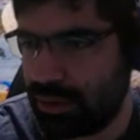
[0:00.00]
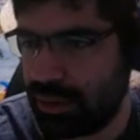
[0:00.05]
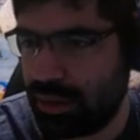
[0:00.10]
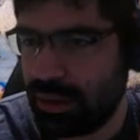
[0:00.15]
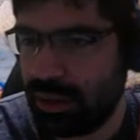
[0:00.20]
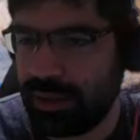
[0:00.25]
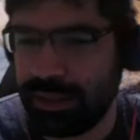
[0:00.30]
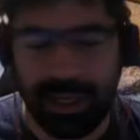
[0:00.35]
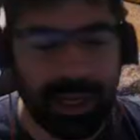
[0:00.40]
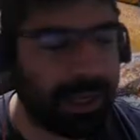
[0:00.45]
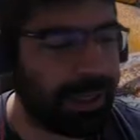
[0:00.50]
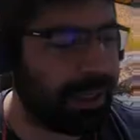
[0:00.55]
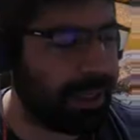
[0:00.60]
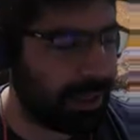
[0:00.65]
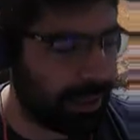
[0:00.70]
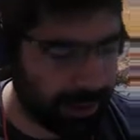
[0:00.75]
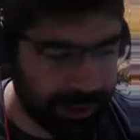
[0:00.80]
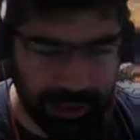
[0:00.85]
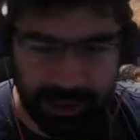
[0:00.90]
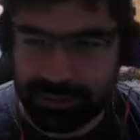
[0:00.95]

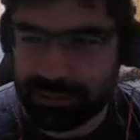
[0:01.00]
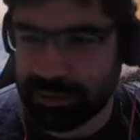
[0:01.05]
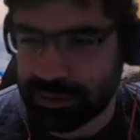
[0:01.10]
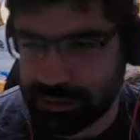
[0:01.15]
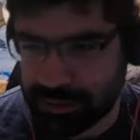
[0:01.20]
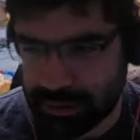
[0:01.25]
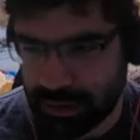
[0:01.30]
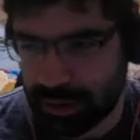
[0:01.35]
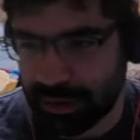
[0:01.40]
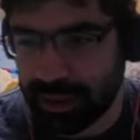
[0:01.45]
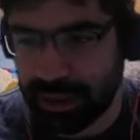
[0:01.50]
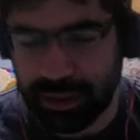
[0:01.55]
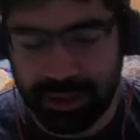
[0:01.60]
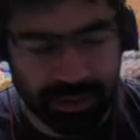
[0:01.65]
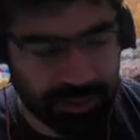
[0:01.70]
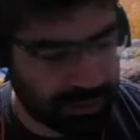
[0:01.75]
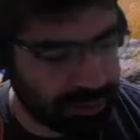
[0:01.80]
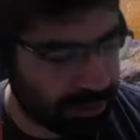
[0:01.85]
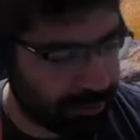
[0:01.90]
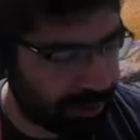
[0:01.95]
Yeah. I just saw. Thank
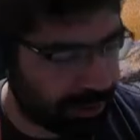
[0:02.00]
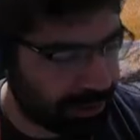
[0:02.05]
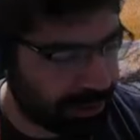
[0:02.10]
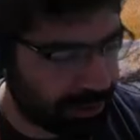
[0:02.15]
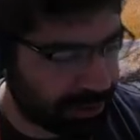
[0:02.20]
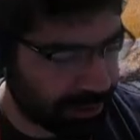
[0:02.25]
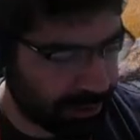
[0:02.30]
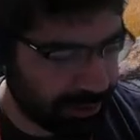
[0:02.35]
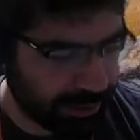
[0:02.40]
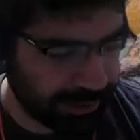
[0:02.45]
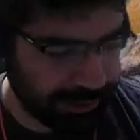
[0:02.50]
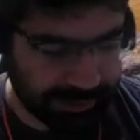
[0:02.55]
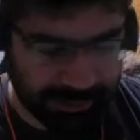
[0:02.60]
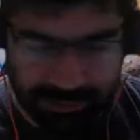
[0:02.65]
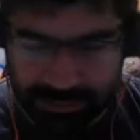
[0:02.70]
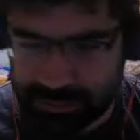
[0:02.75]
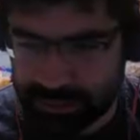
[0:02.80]
you so much. Yes.